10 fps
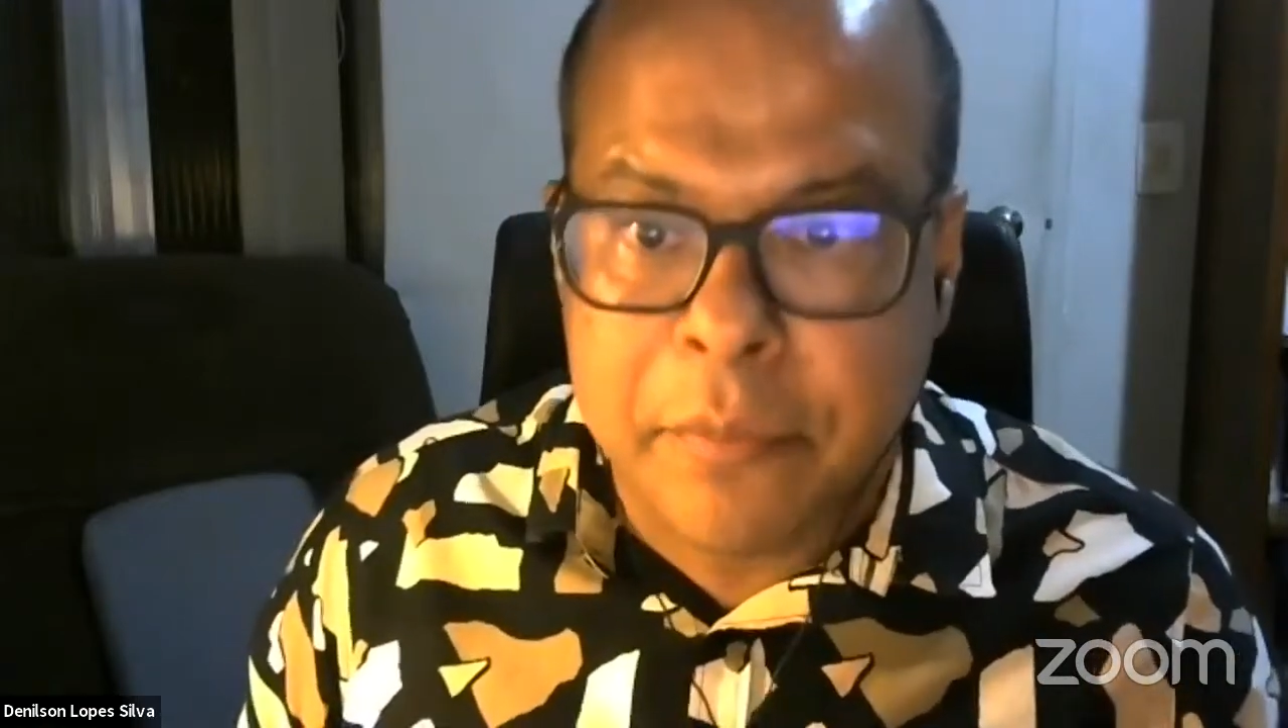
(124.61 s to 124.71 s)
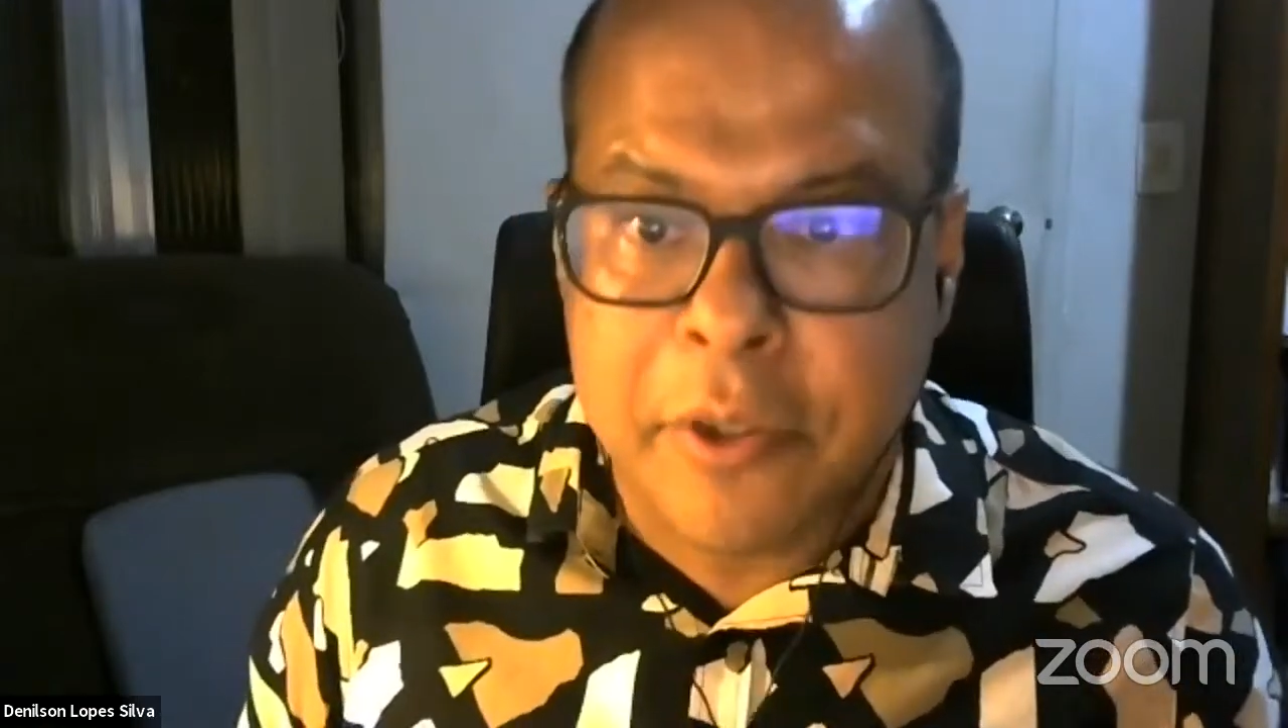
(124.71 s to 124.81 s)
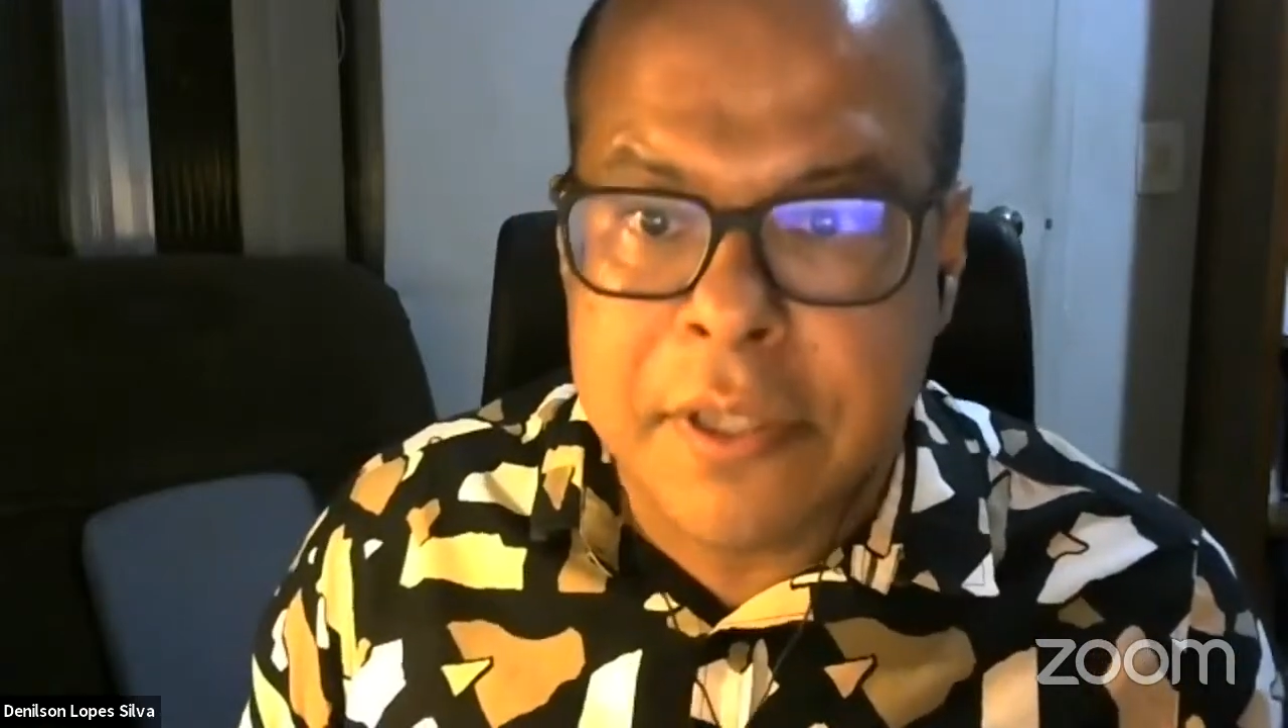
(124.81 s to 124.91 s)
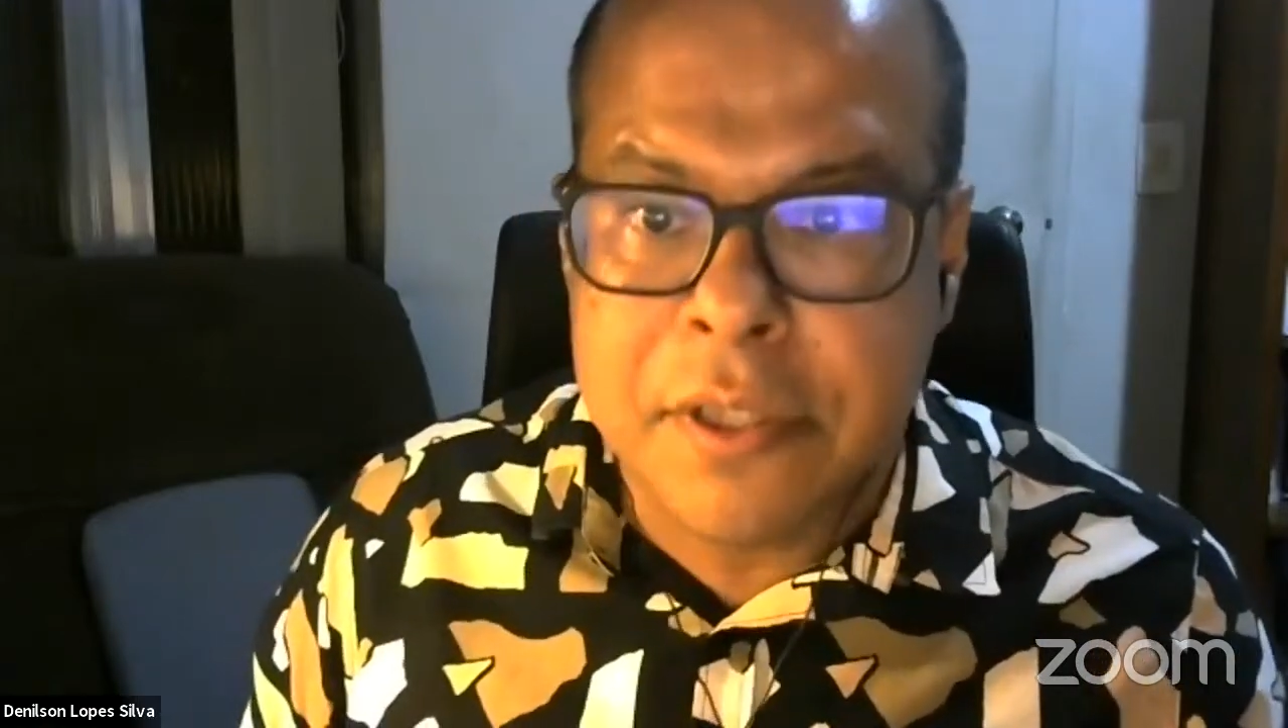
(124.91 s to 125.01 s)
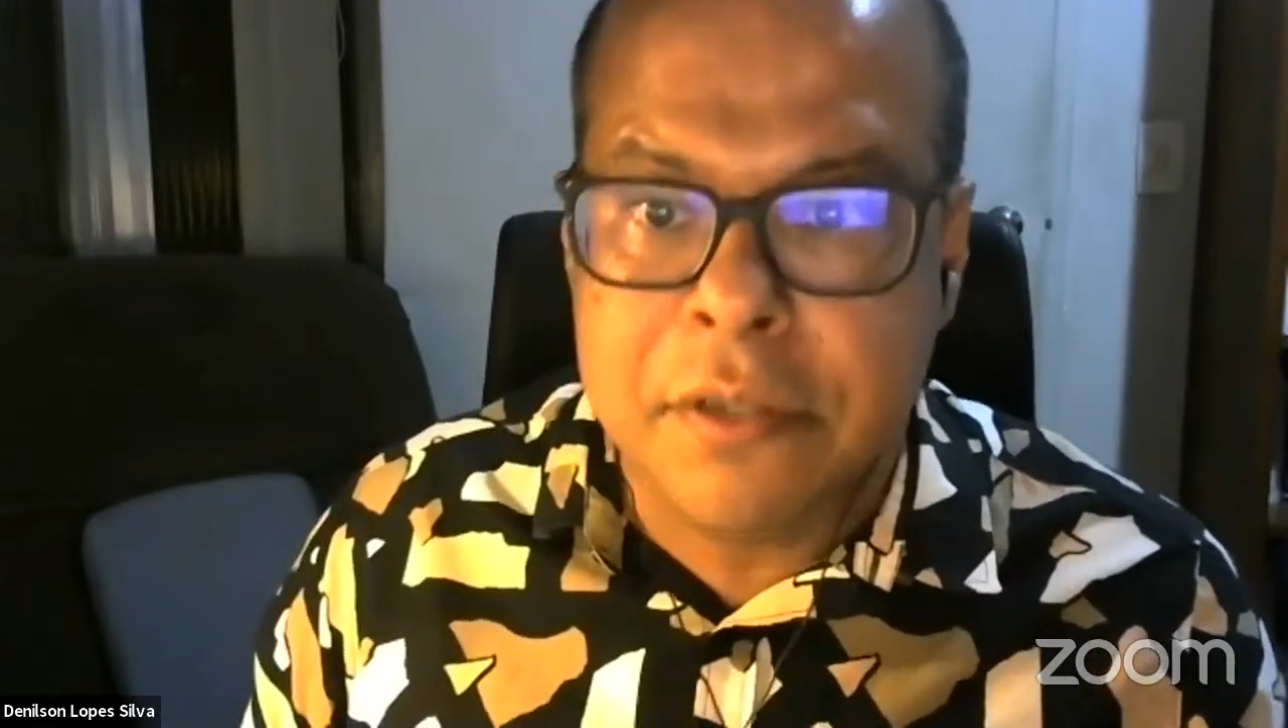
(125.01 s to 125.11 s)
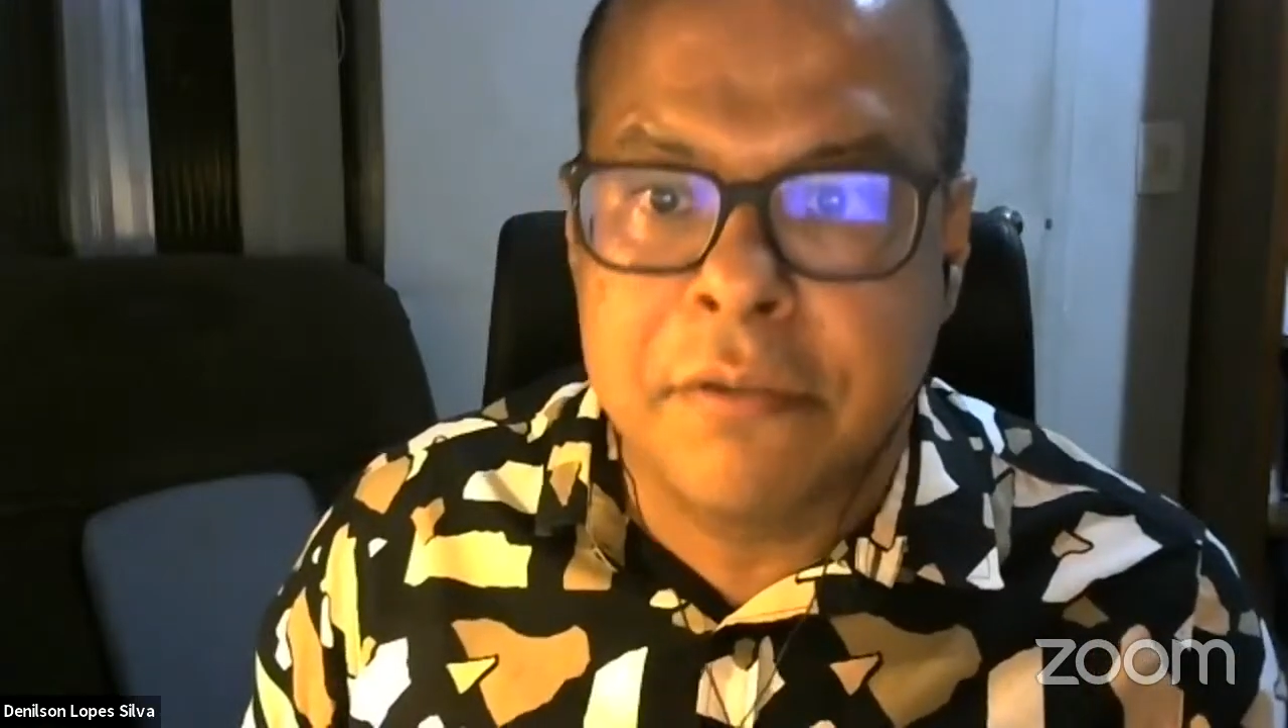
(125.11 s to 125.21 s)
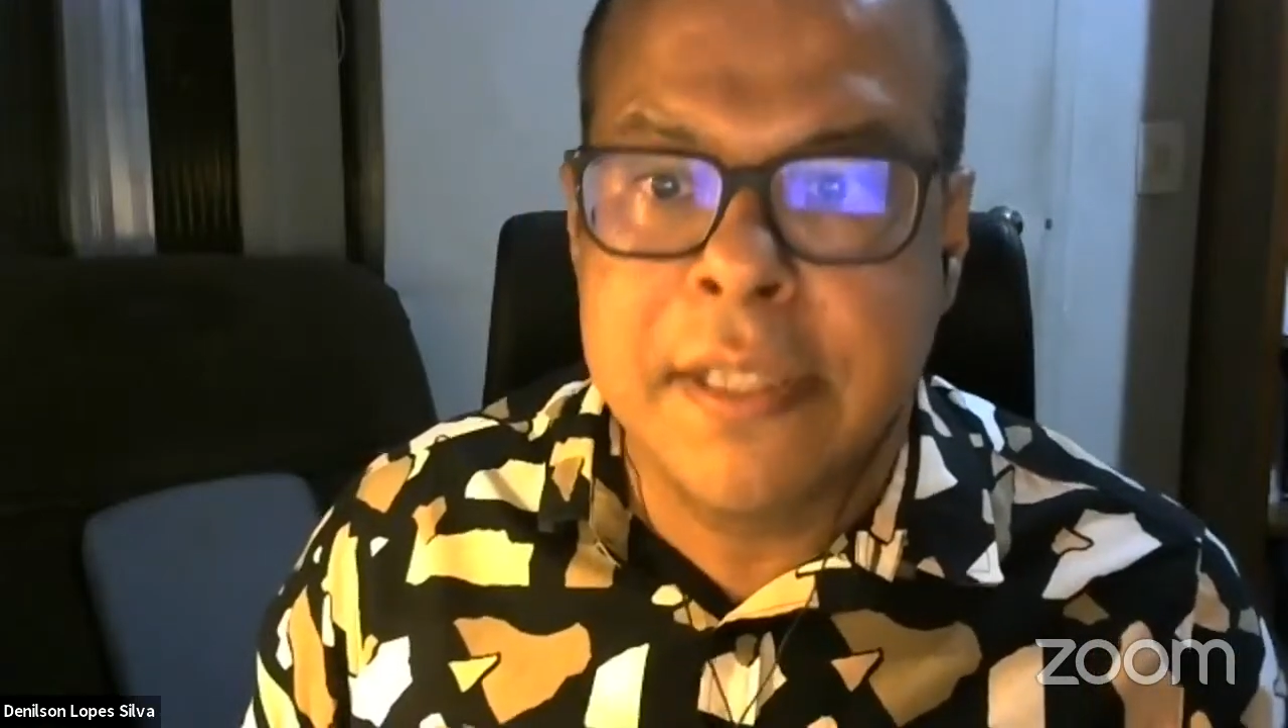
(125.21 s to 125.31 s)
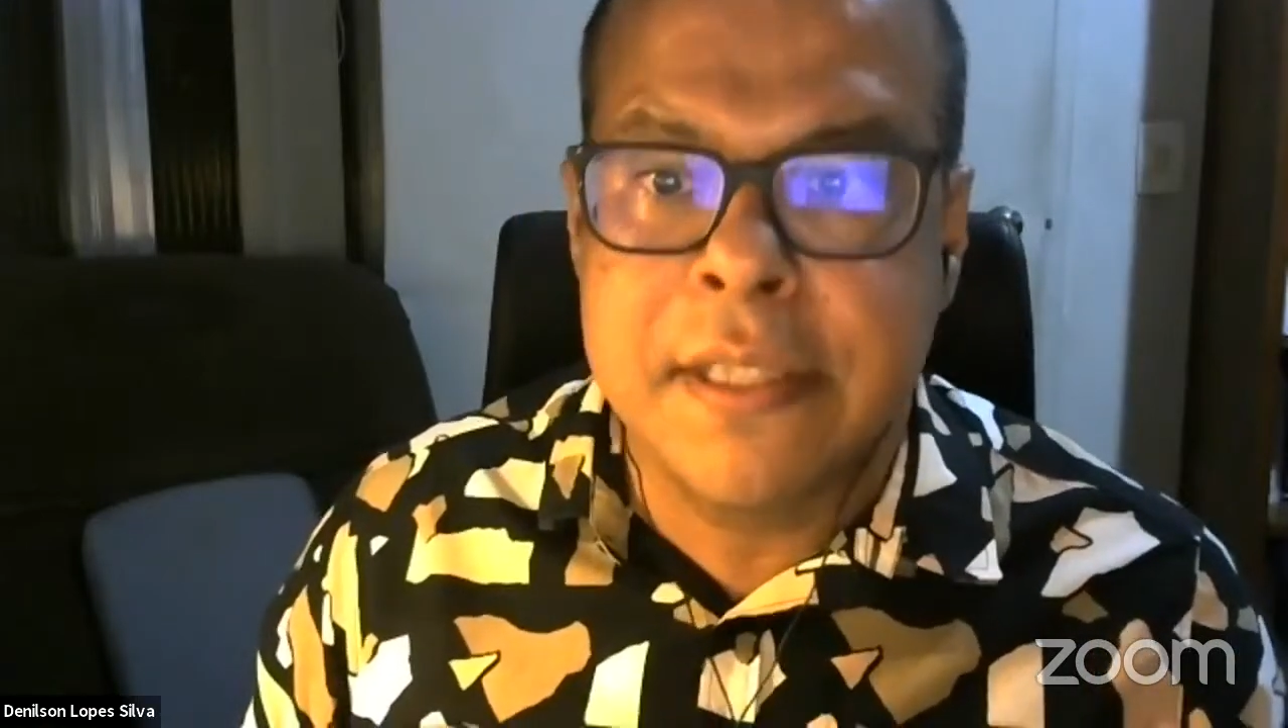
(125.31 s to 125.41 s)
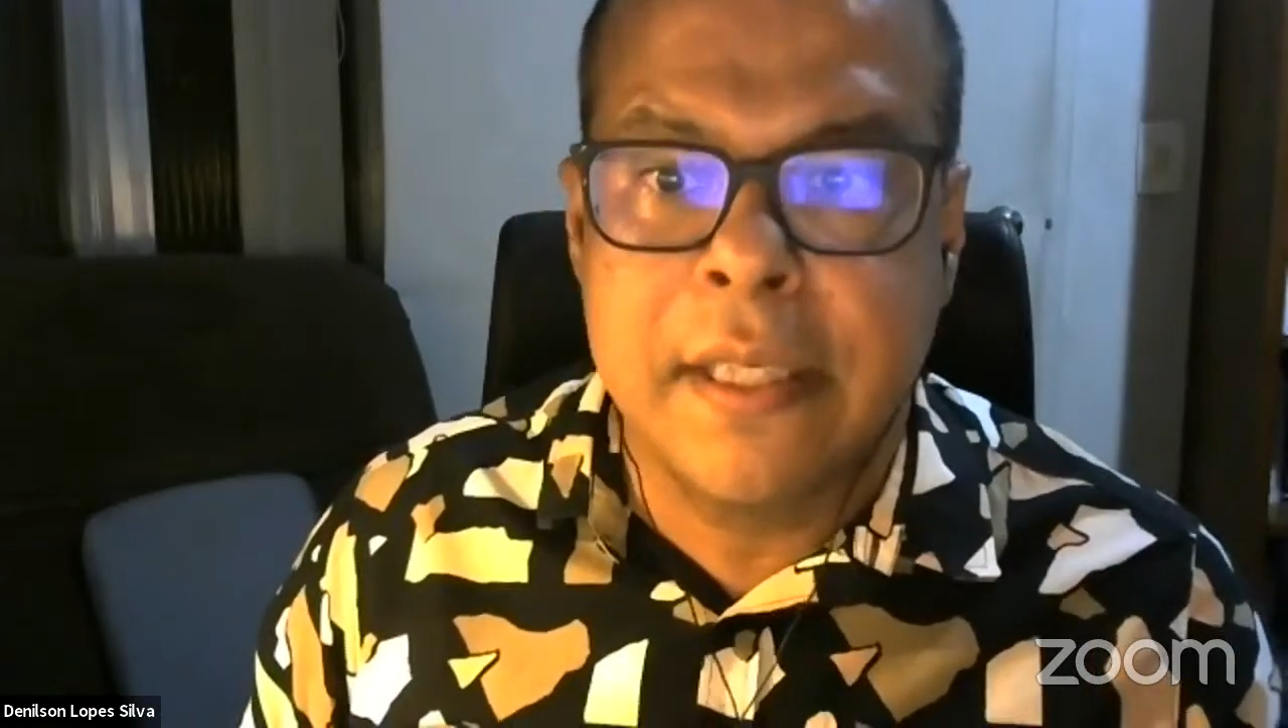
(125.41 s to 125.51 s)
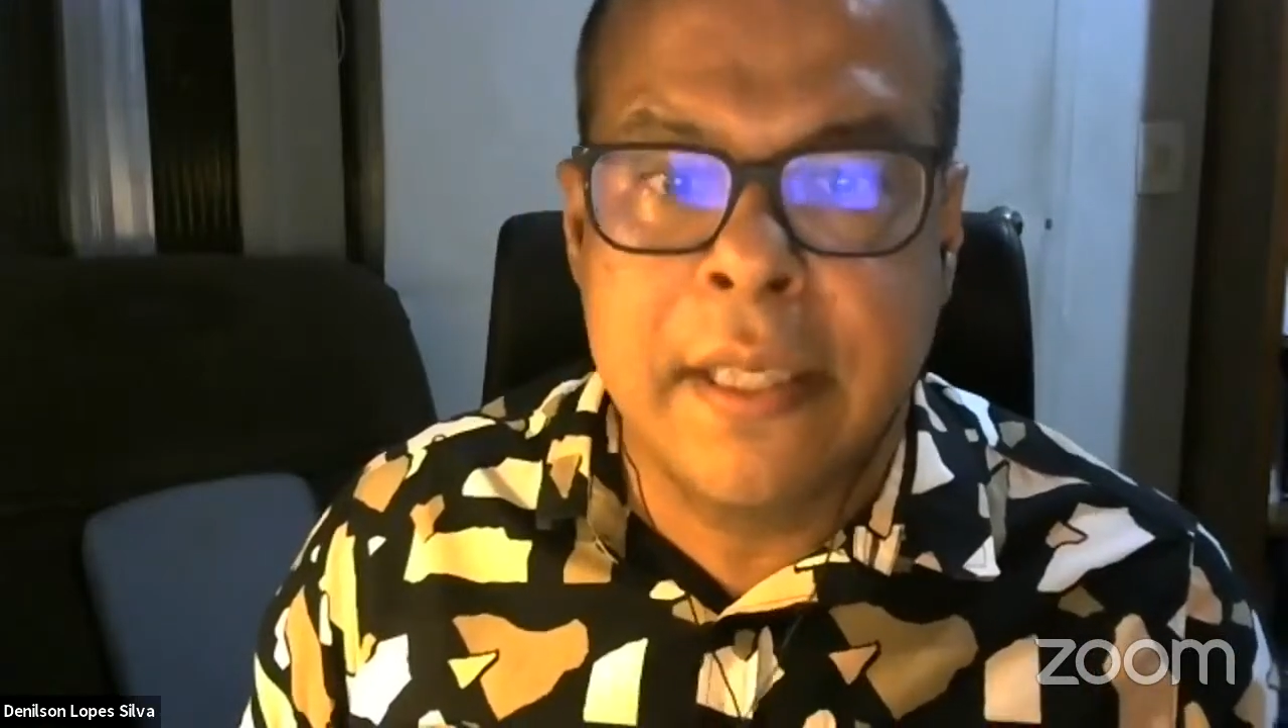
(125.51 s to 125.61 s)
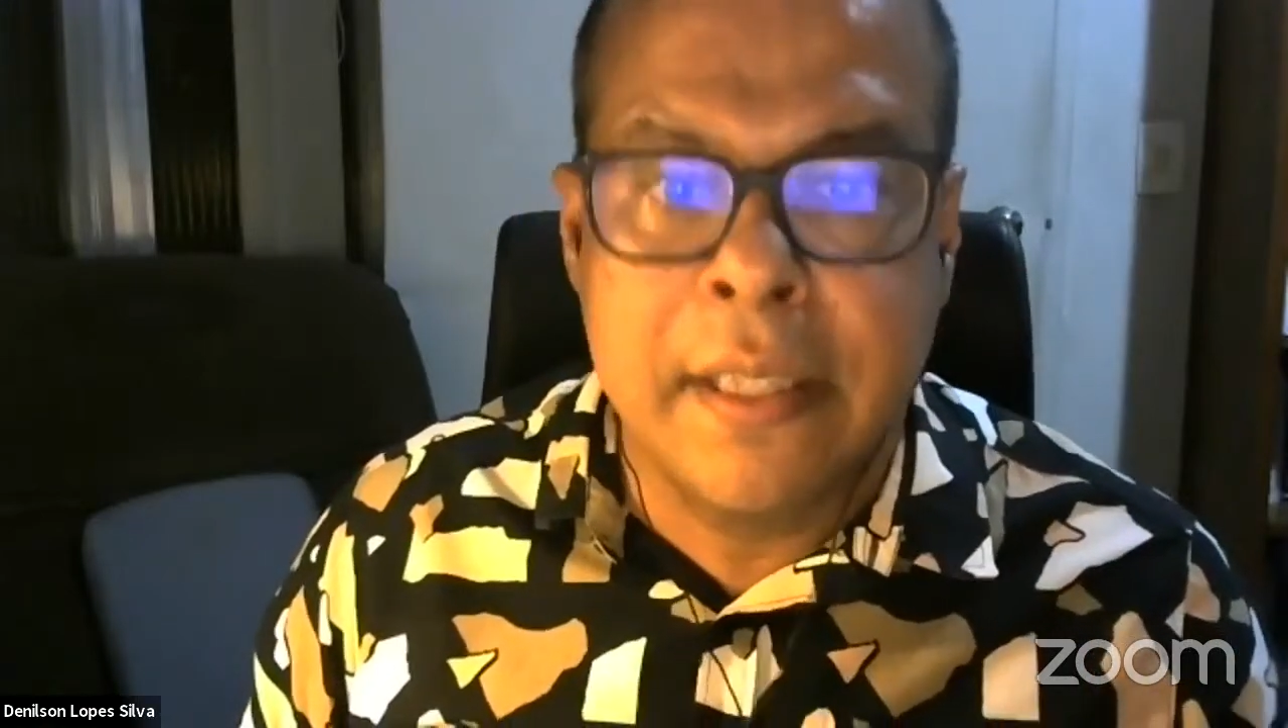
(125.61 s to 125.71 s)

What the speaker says: points to his